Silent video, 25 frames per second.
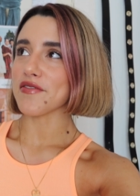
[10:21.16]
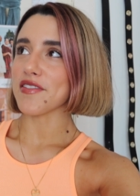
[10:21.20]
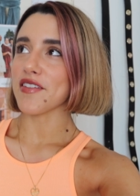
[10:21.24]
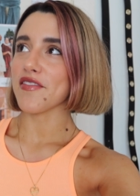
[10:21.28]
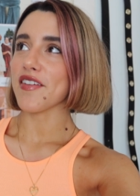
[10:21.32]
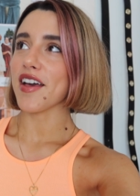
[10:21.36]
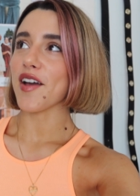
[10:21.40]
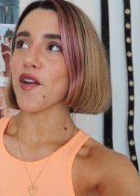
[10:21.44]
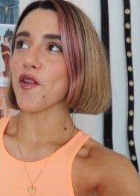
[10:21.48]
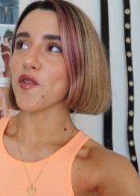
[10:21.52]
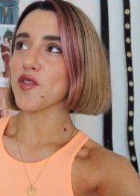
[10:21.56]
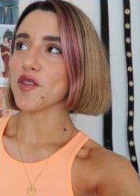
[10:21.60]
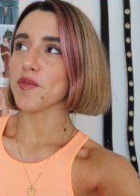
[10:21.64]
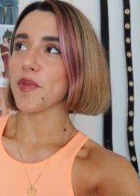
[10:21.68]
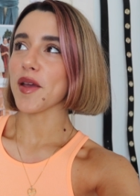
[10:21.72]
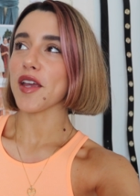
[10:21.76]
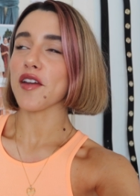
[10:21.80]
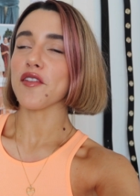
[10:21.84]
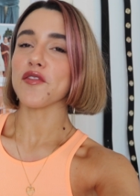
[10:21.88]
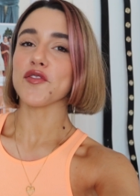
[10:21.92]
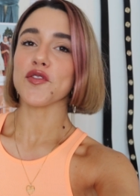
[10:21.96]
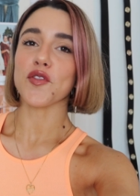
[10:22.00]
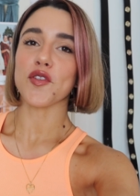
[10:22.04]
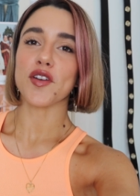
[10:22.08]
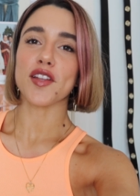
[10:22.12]
never owned a
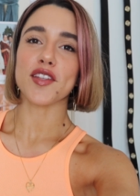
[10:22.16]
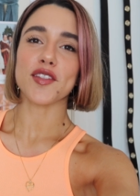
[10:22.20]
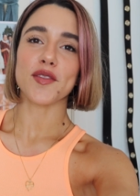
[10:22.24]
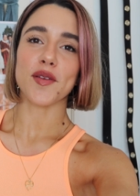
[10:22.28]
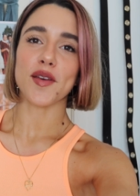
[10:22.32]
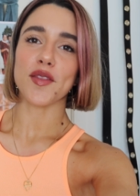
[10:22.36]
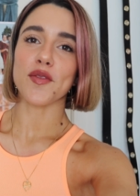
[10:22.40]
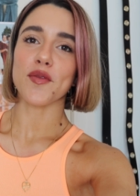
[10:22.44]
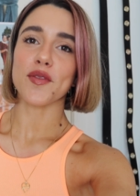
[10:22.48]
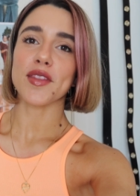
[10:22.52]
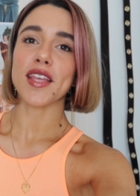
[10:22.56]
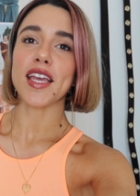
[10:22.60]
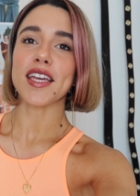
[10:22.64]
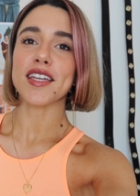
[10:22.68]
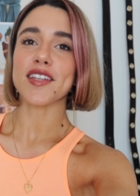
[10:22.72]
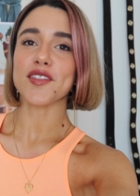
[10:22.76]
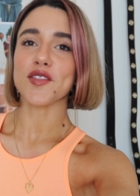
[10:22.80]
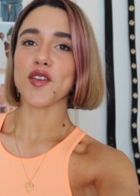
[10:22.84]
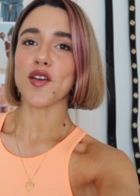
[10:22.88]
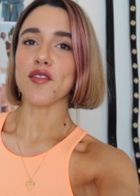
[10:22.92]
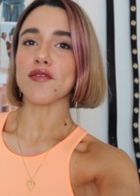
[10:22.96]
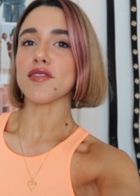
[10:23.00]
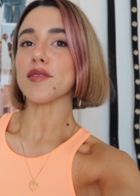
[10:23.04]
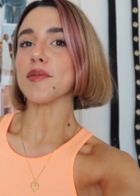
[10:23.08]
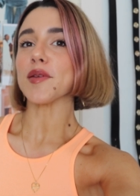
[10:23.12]
pair of Jordans, so I thought they
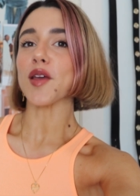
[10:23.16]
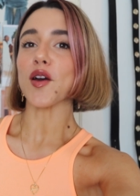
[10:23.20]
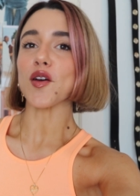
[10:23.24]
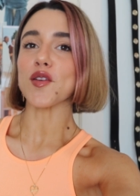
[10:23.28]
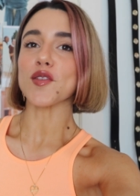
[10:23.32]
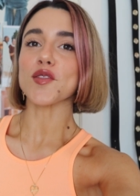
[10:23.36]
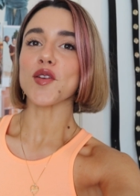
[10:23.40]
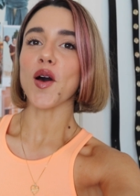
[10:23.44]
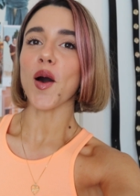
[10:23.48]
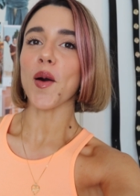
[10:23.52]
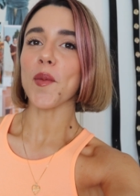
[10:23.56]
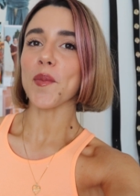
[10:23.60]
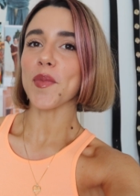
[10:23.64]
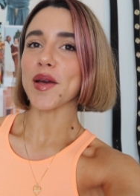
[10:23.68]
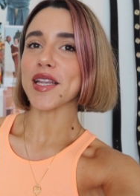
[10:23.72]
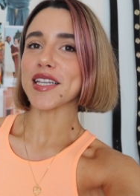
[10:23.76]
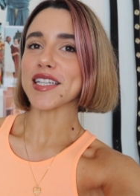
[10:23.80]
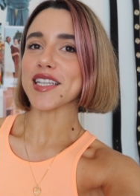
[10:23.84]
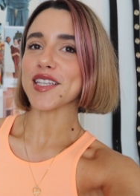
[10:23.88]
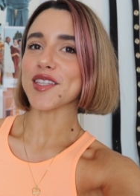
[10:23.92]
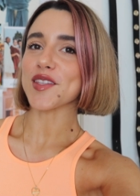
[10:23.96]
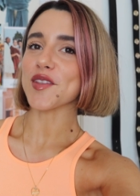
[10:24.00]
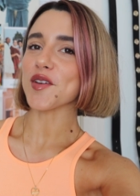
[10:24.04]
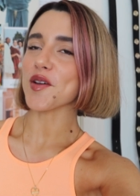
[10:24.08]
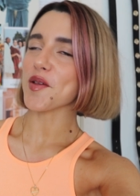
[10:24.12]
deserved to be on top and
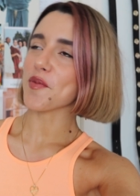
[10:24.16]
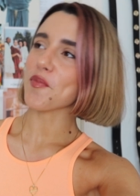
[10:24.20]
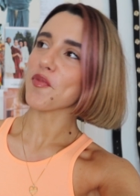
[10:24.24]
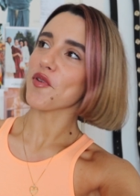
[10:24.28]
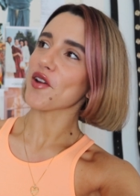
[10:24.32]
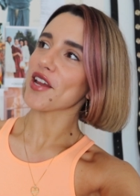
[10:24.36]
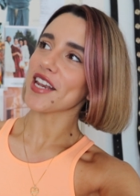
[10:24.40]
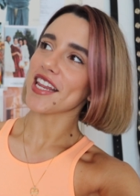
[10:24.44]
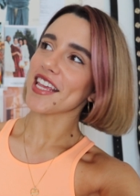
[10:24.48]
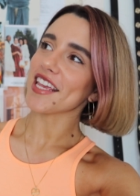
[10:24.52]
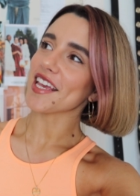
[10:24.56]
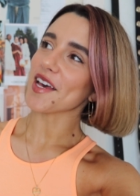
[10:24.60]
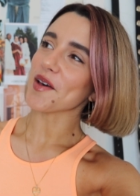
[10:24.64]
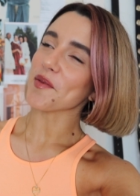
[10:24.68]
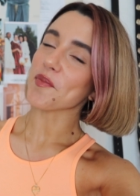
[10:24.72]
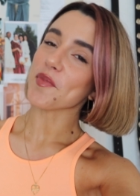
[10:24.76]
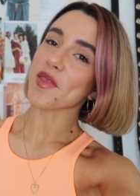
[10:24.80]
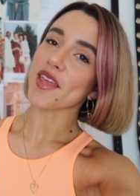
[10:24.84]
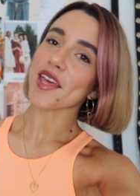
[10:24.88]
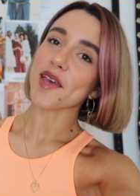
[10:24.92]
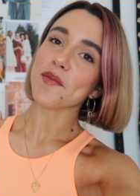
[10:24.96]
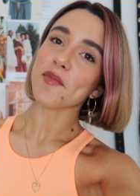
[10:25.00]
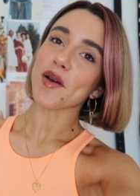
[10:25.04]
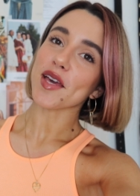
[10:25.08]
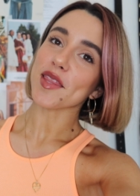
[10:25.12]
just look pretty up
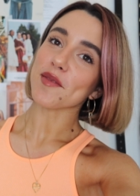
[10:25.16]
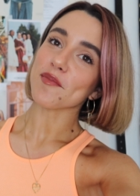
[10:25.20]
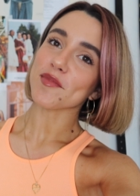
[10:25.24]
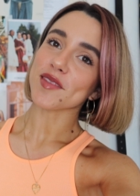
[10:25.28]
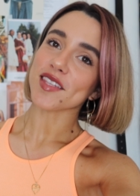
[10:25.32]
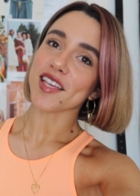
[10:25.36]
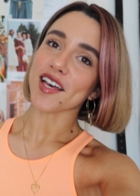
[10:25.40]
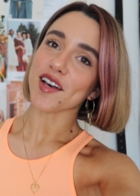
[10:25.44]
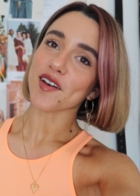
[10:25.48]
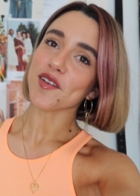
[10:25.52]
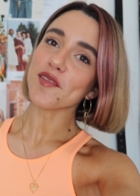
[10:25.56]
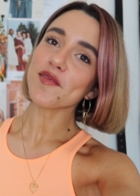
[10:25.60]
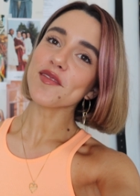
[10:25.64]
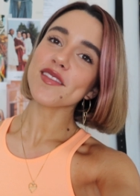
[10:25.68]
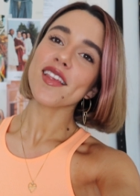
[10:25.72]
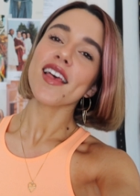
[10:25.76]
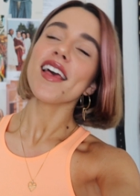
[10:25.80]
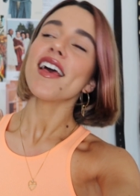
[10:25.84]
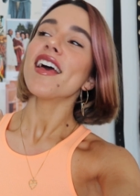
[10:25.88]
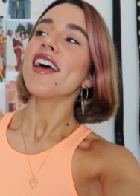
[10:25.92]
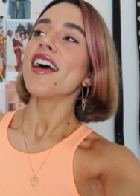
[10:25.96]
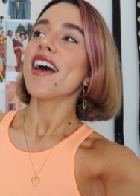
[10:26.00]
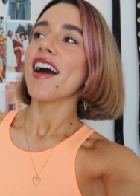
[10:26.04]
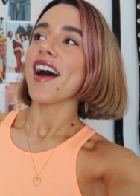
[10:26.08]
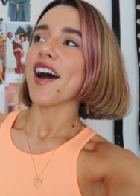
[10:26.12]
there by themselves.
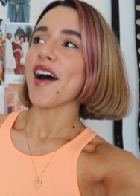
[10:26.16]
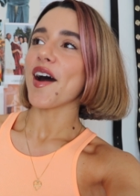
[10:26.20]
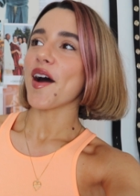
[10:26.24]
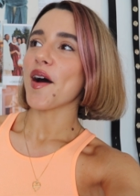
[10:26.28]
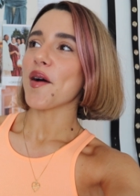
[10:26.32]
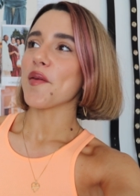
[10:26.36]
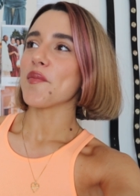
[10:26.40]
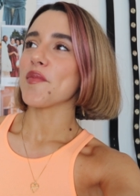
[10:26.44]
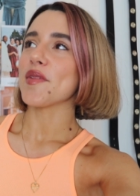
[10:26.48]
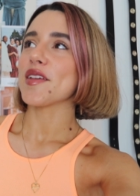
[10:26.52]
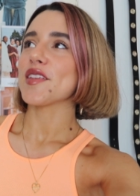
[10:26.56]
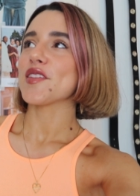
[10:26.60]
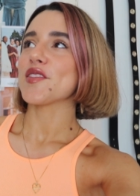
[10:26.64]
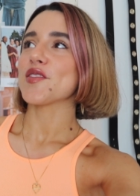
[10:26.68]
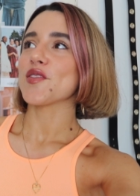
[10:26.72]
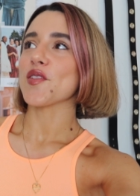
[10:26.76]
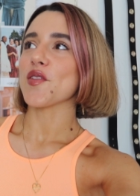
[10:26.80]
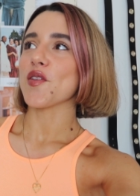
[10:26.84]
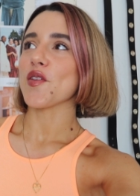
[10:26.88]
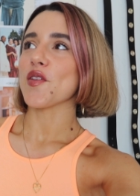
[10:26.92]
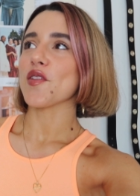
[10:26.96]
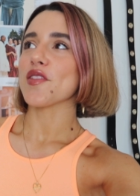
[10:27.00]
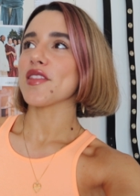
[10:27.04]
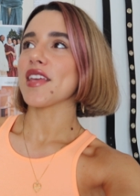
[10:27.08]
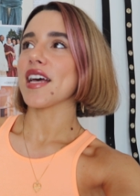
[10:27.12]

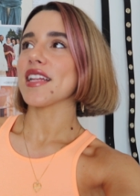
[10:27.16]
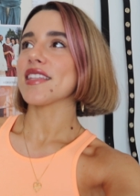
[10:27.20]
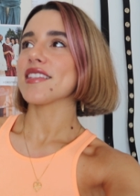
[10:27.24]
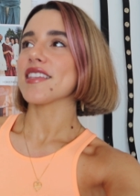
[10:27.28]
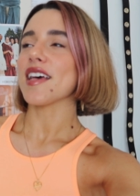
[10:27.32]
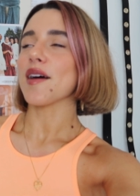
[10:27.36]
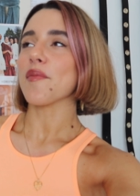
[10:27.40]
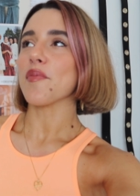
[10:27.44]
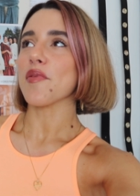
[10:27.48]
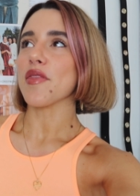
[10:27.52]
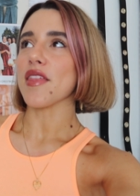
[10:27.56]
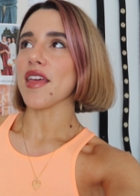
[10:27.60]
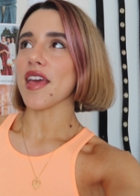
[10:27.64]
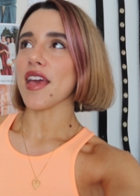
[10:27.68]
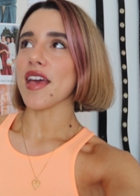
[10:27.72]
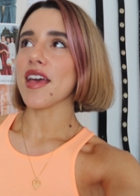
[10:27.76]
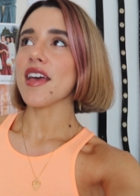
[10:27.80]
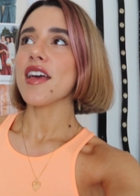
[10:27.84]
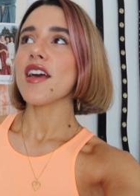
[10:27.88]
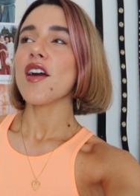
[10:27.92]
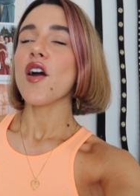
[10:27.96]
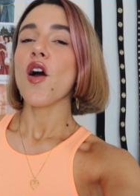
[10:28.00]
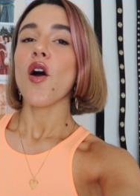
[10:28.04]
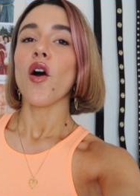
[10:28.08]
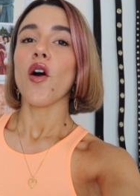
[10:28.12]
So that's up there.
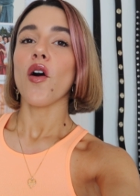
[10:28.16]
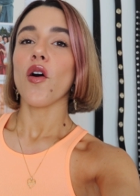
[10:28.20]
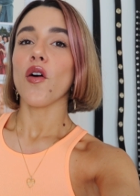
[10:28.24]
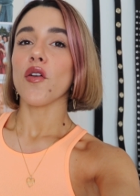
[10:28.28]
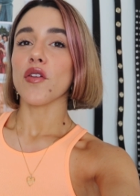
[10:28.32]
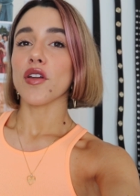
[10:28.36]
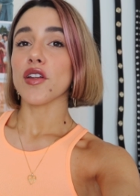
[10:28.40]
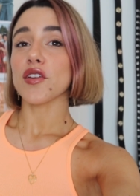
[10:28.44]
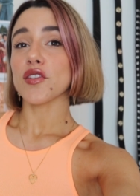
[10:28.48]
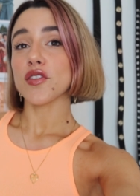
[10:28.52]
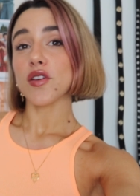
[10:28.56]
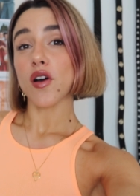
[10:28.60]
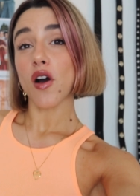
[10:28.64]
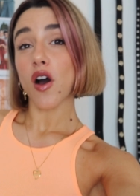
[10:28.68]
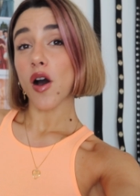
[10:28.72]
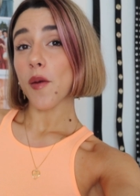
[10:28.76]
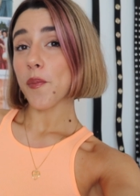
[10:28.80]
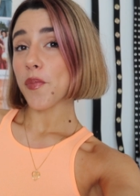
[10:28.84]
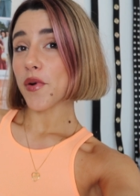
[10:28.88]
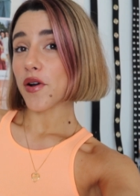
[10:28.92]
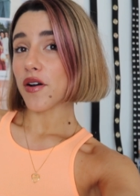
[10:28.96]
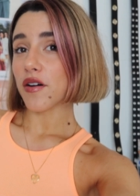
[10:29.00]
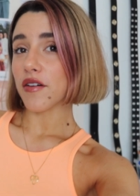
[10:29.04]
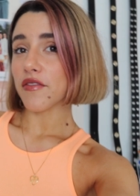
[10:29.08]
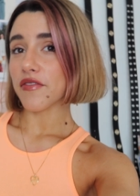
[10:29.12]
On
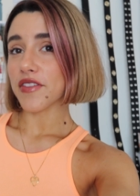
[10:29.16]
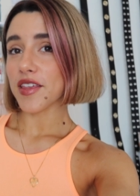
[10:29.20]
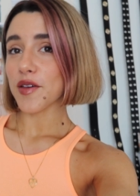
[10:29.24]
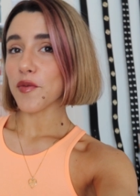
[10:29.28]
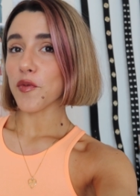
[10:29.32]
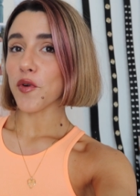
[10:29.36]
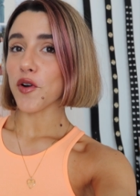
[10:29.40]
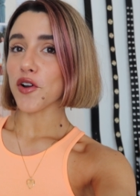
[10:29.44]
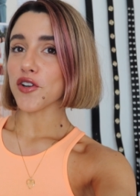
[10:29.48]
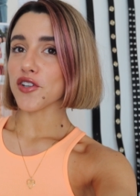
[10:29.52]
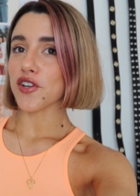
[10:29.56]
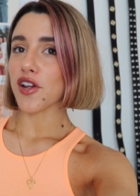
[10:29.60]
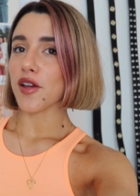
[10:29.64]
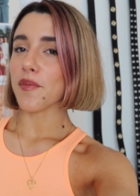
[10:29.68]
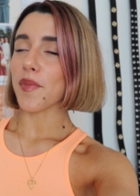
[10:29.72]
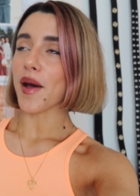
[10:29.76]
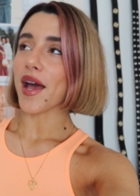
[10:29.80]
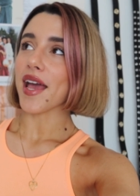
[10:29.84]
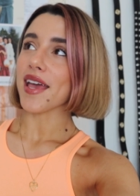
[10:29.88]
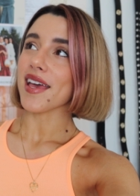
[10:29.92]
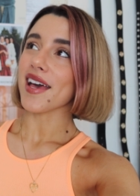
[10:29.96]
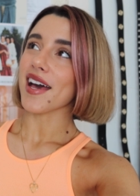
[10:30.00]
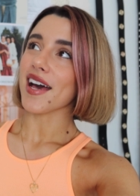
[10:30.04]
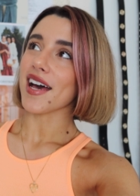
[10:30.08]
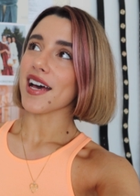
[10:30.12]
top of the wardrobe,
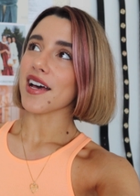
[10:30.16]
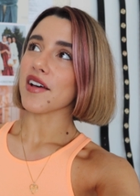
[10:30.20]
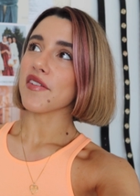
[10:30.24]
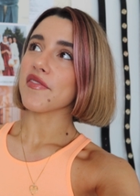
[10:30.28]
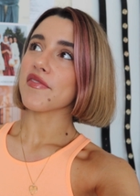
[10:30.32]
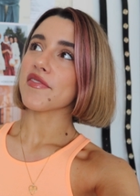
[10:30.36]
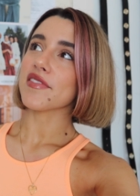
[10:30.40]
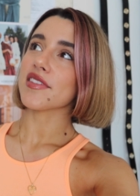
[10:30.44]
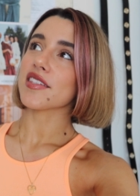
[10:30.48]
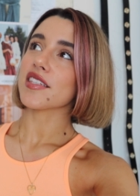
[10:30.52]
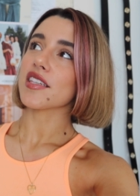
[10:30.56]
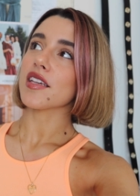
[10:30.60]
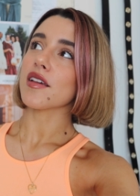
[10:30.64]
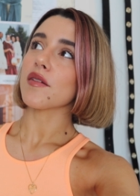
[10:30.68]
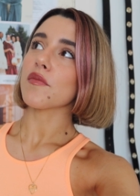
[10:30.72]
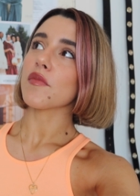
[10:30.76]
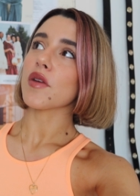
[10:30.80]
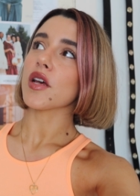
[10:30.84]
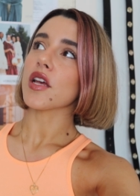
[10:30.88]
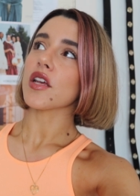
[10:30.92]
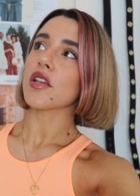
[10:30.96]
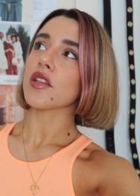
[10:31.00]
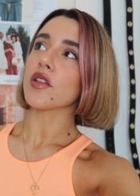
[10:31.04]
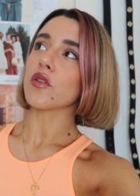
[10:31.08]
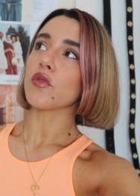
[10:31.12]
I have some
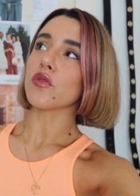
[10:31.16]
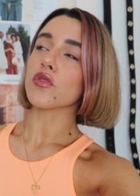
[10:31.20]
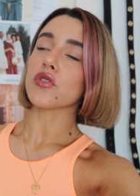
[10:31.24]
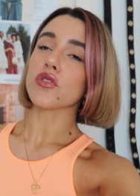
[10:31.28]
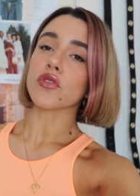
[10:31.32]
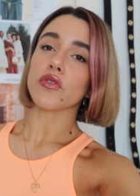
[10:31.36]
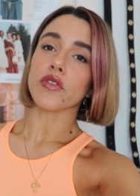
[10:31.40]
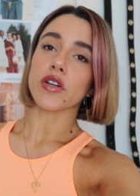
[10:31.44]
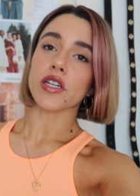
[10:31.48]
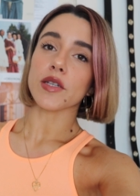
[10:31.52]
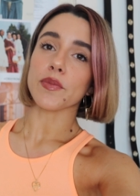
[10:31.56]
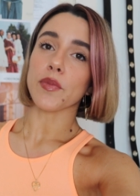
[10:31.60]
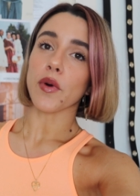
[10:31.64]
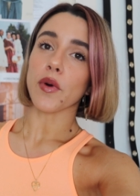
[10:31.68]
little storage